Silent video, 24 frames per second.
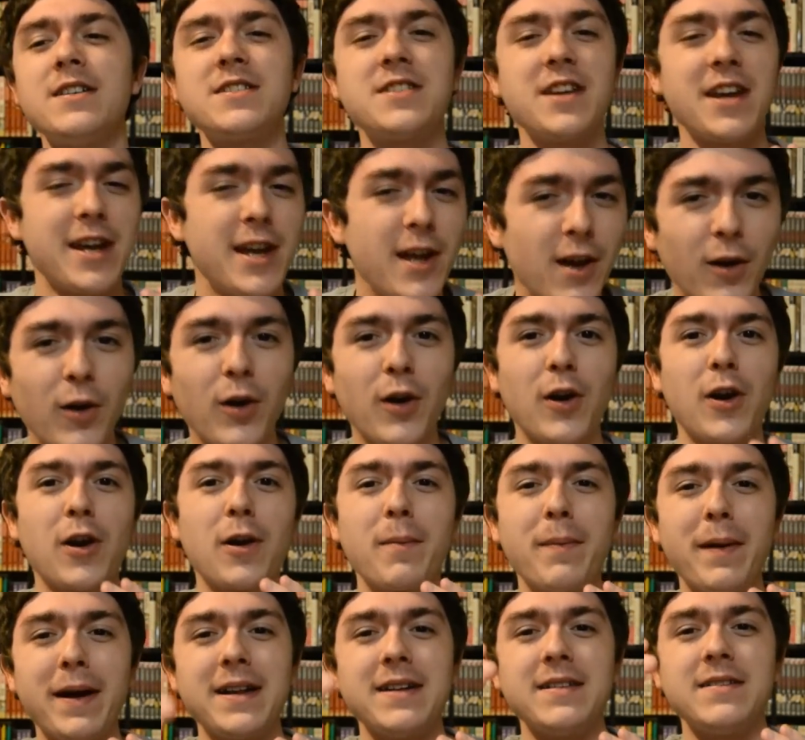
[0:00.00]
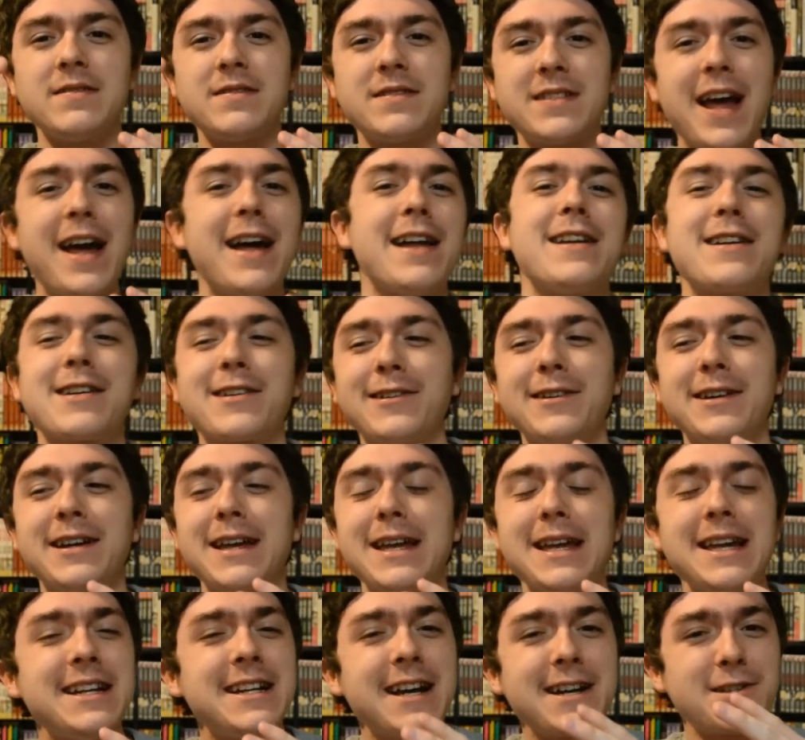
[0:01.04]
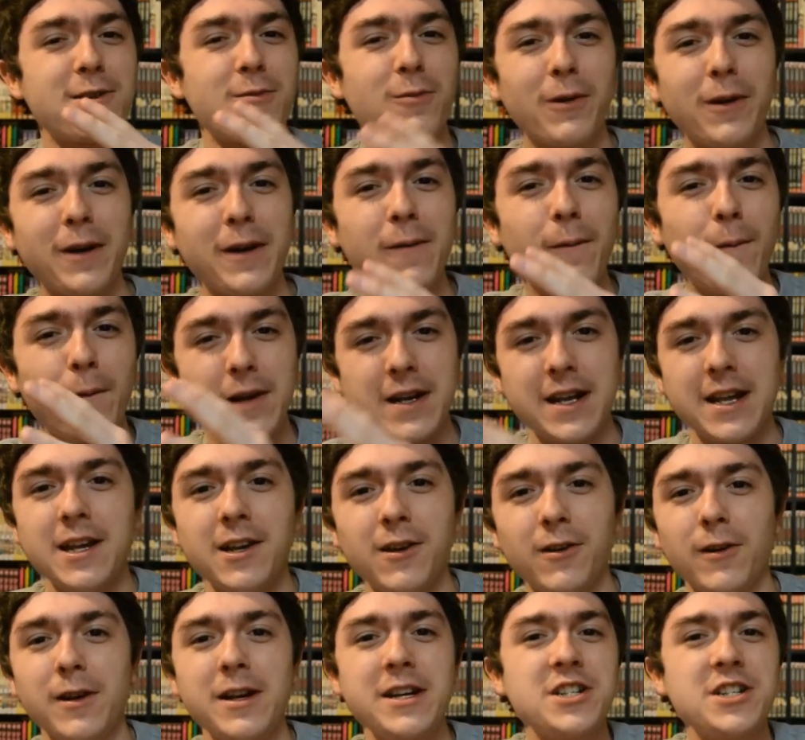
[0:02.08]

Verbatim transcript: to heal her, but technically he doesn't really want to heal her.